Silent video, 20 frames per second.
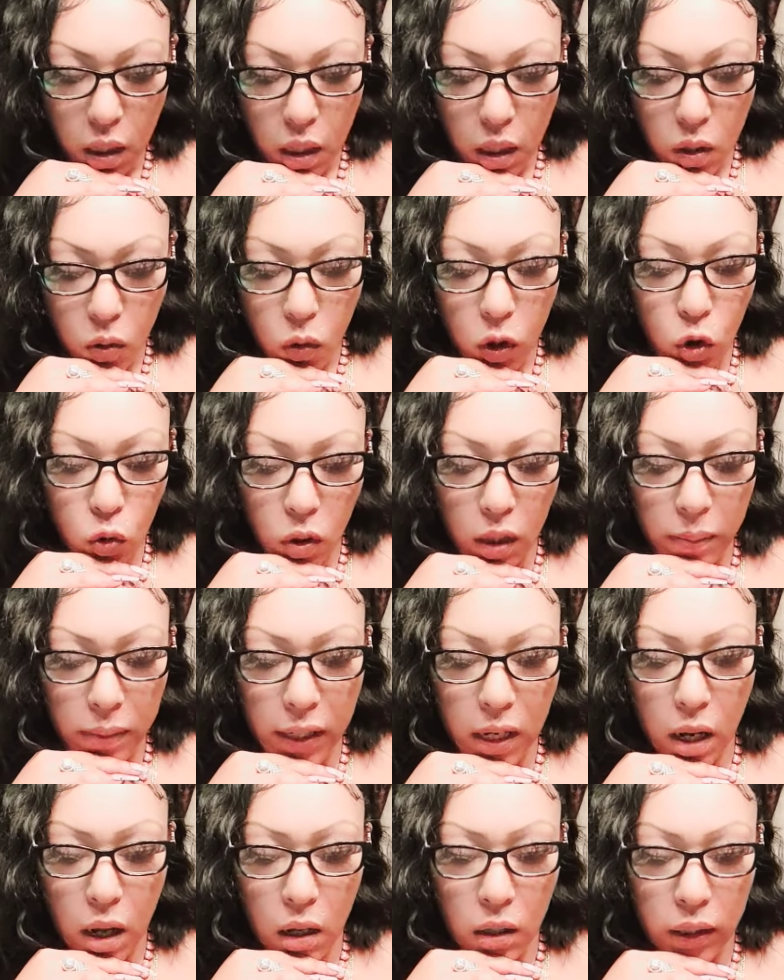which would have
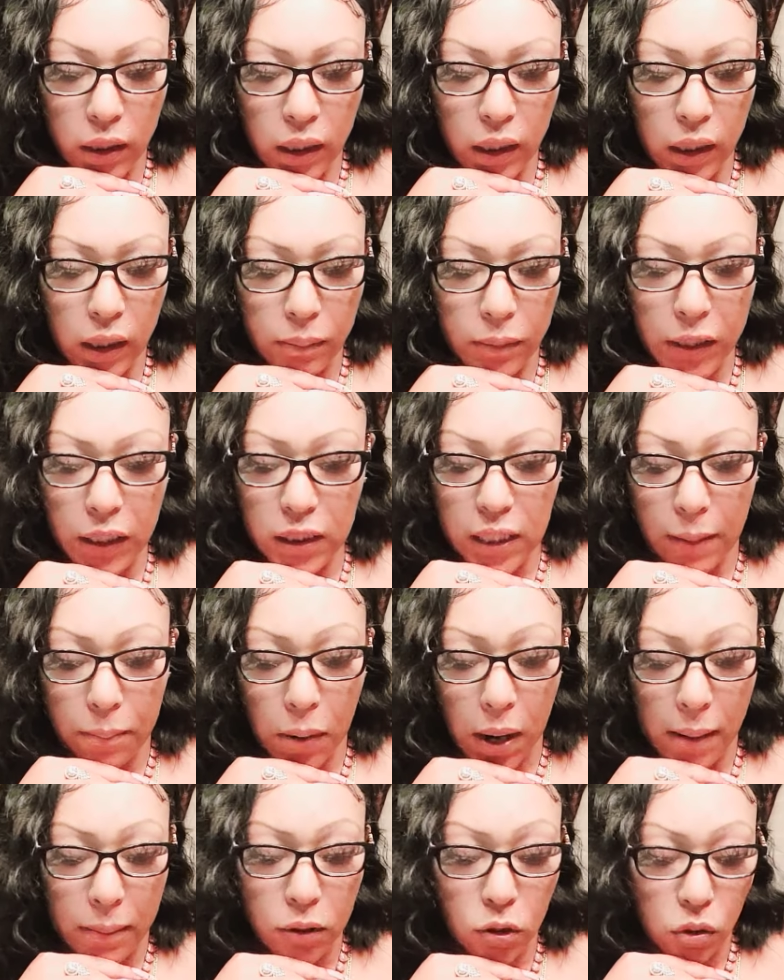been all good because they're
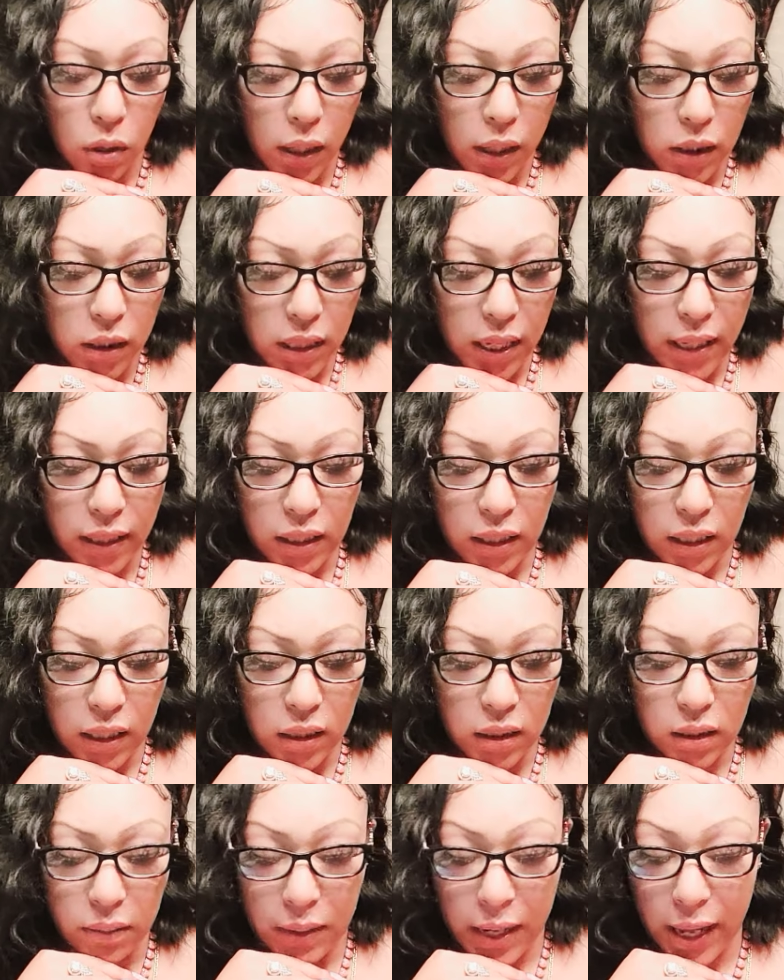probably trying to say
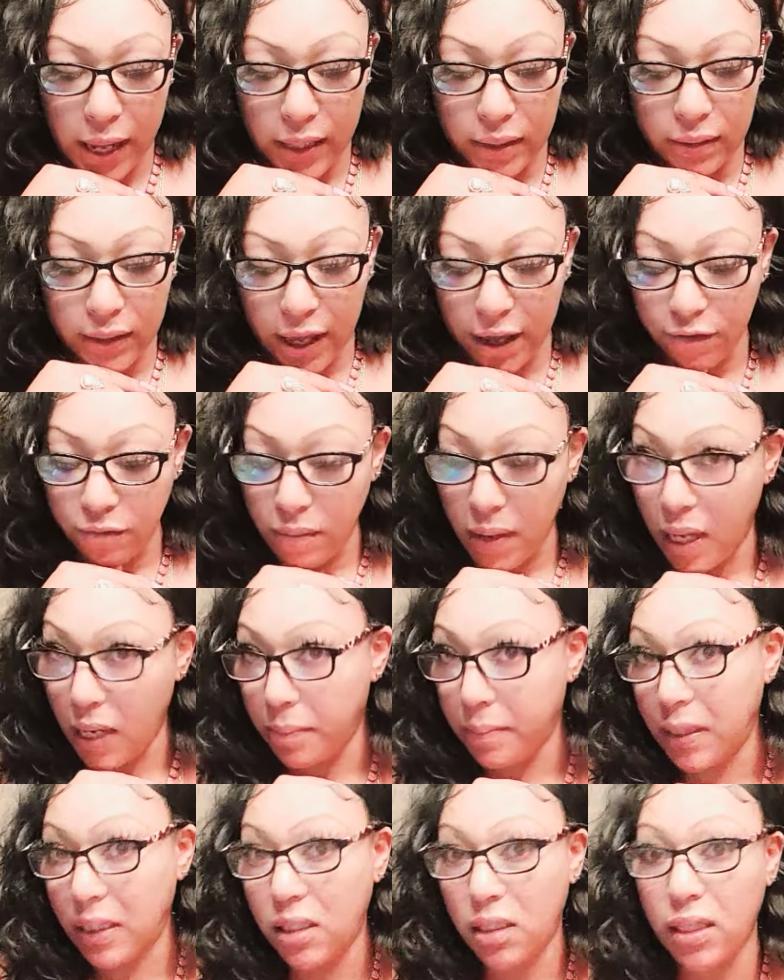things like they've made a
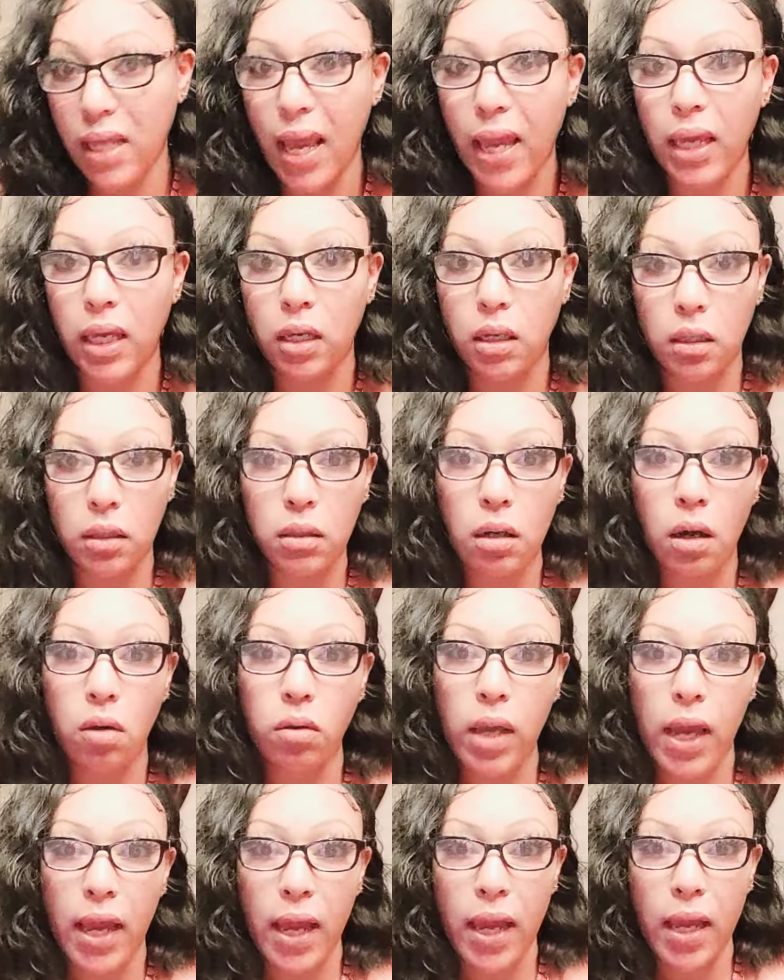mistake
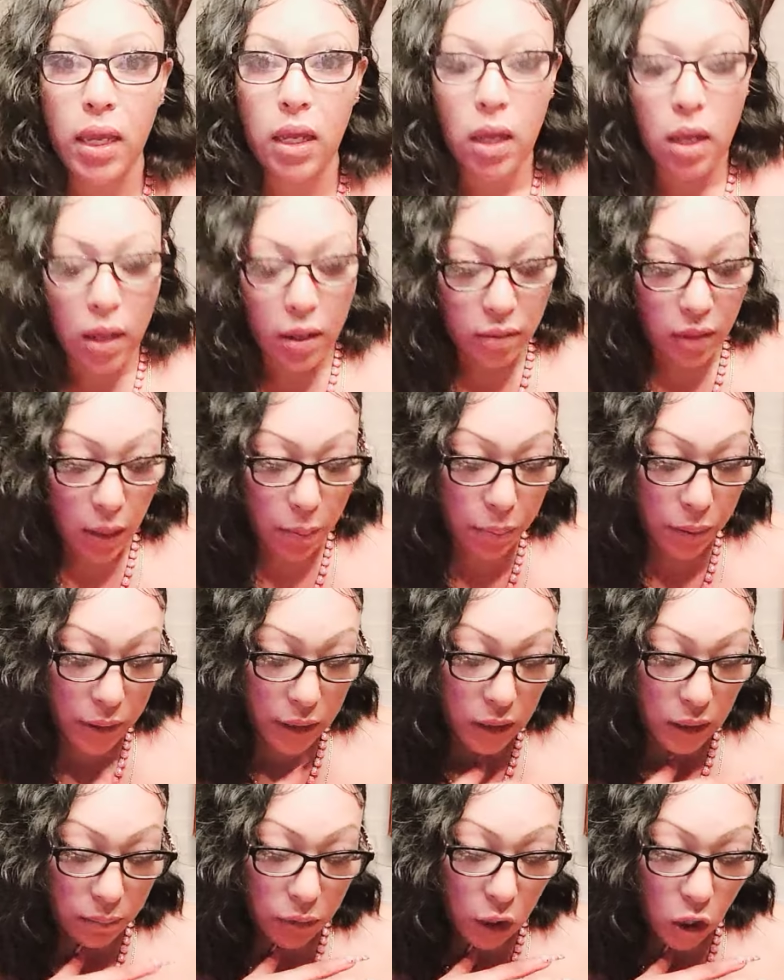okay they put
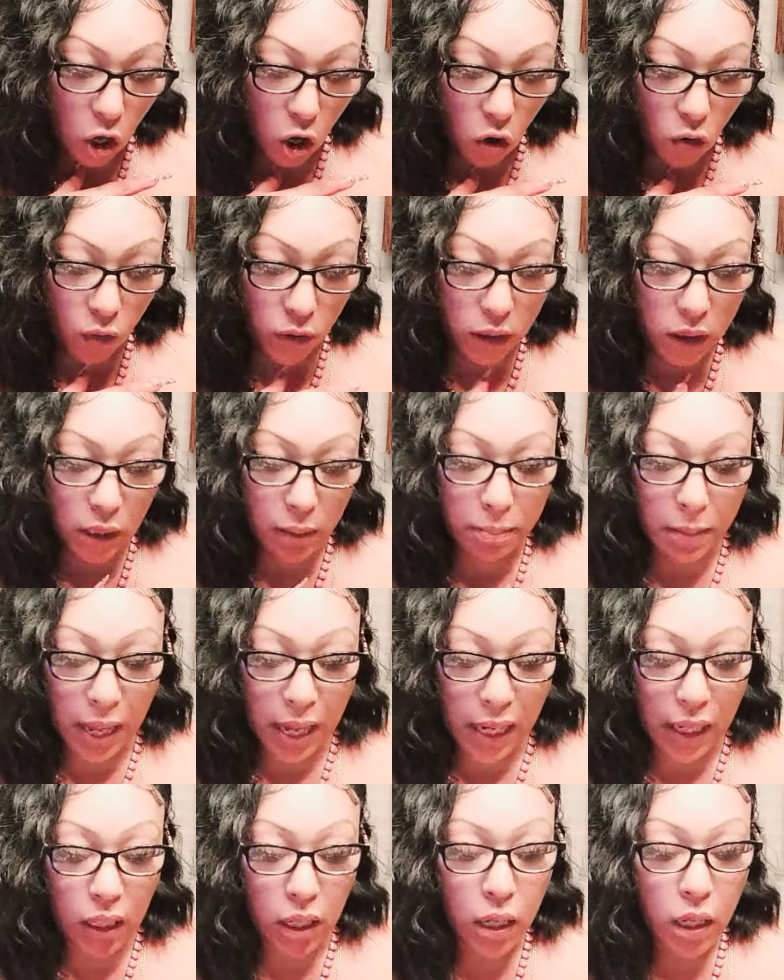something over
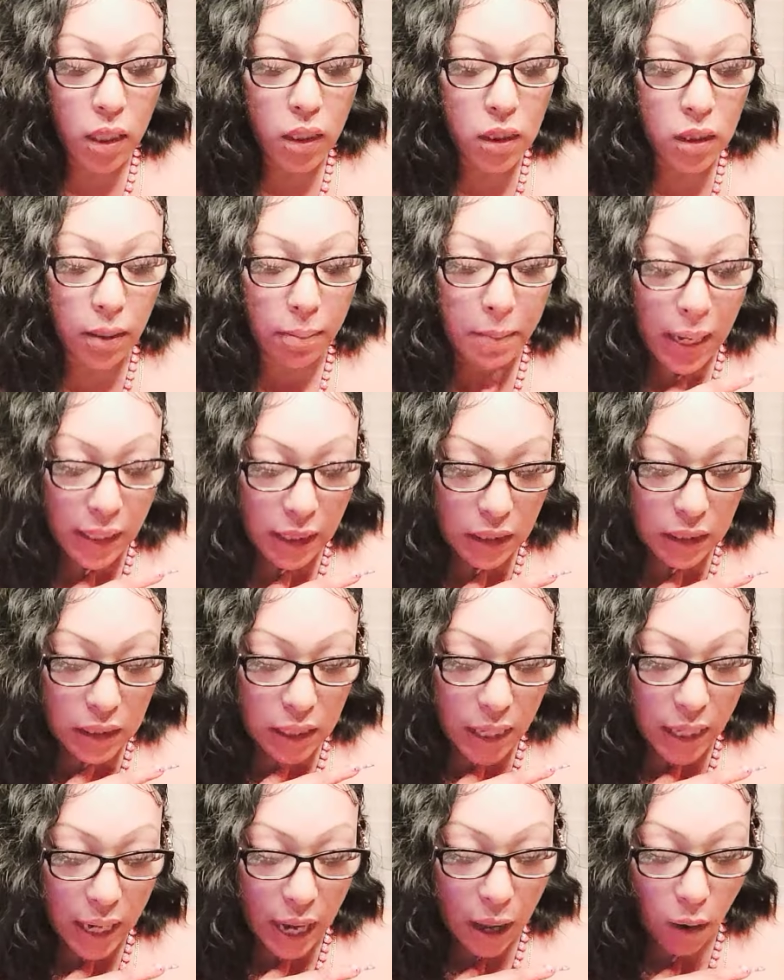somebody somebody is
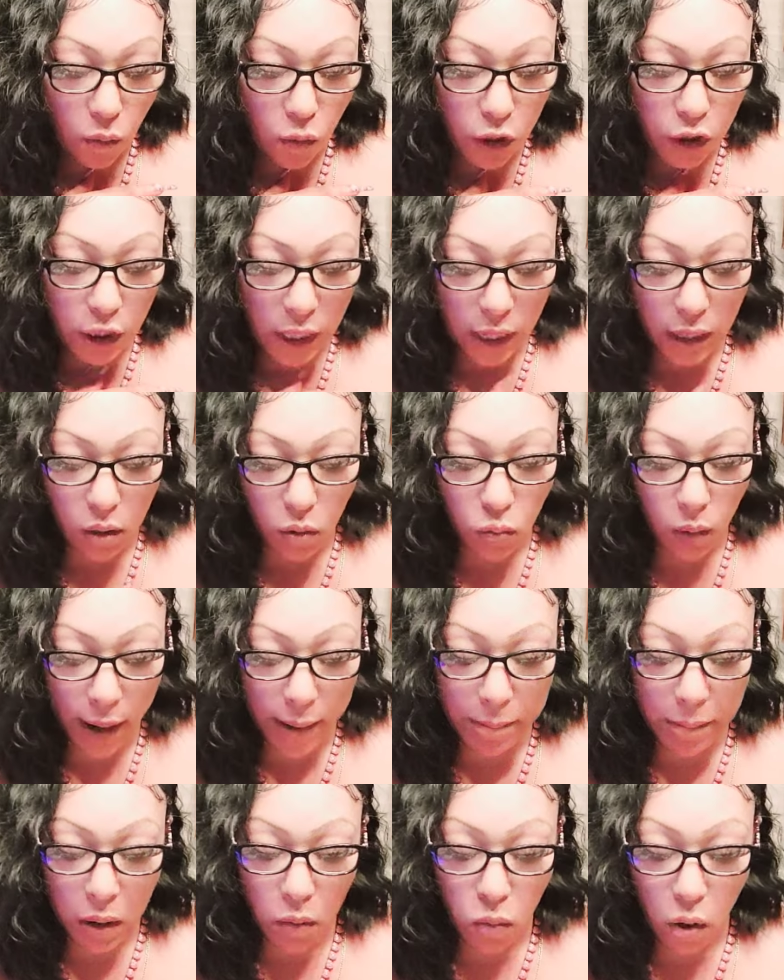saying i wish i could right
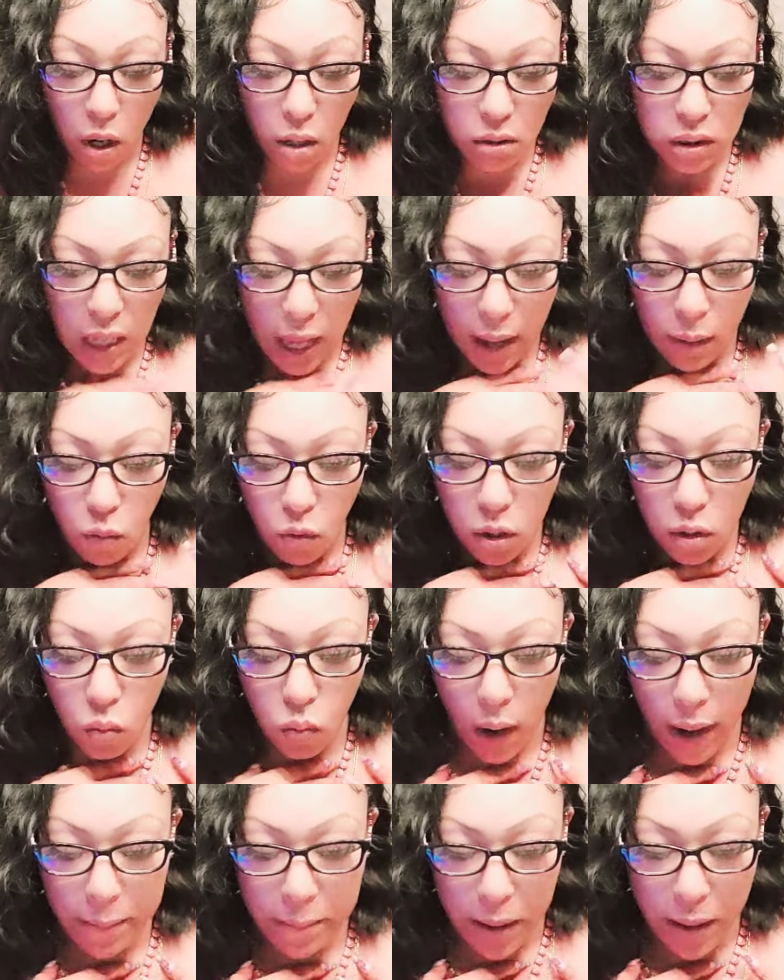my wrongs i want to
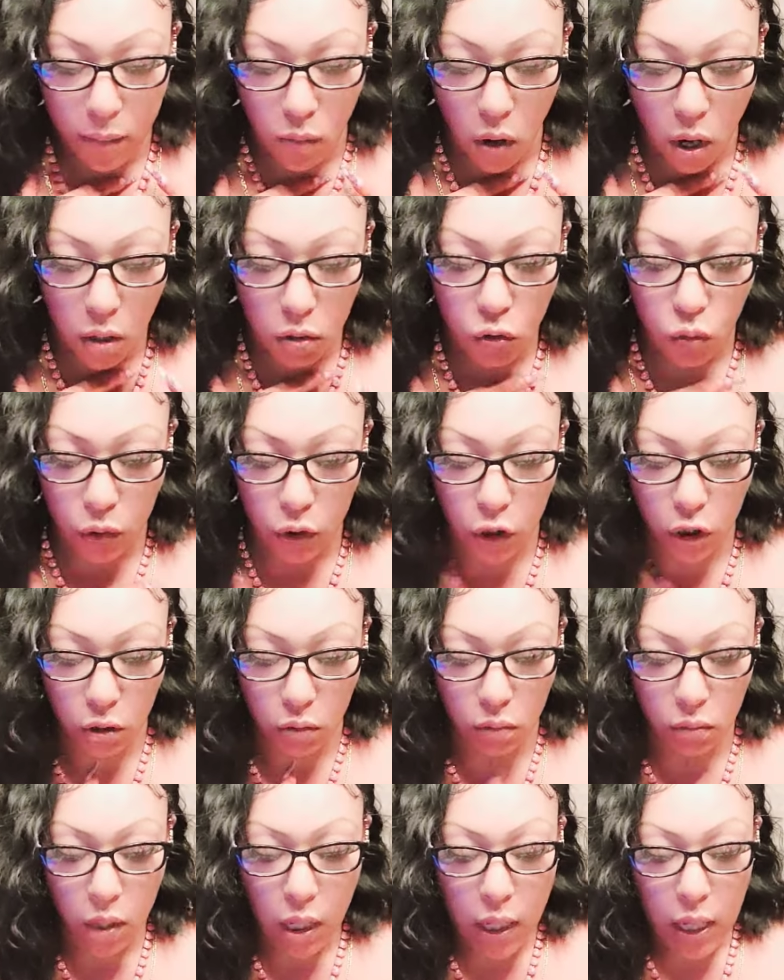right my wrongs with
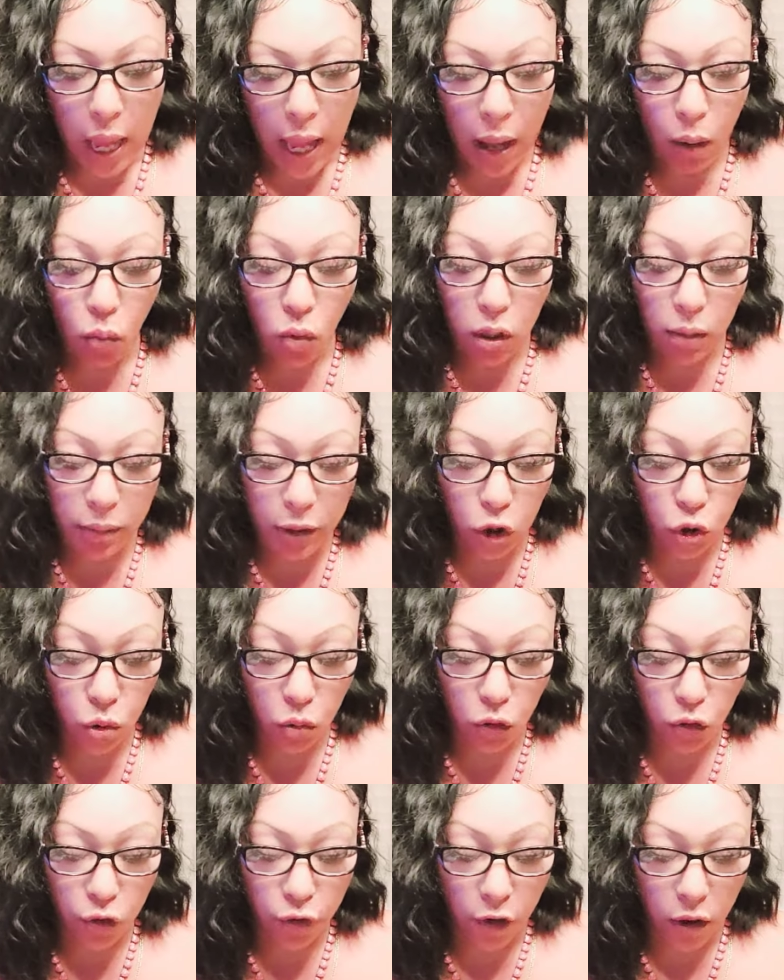you i want to be
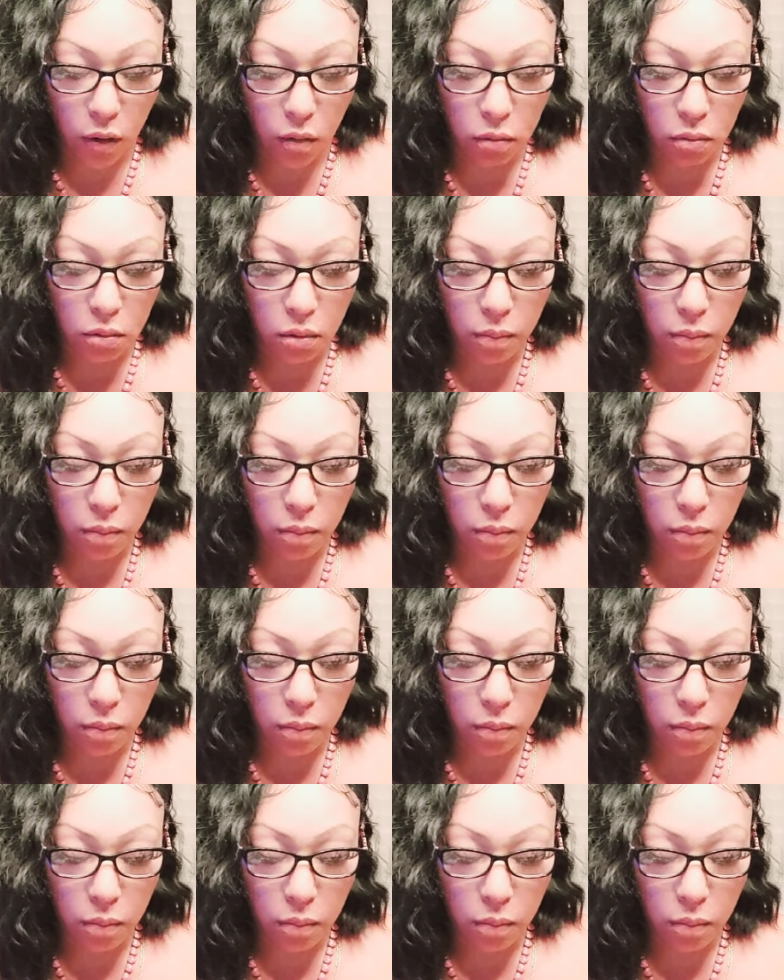truthful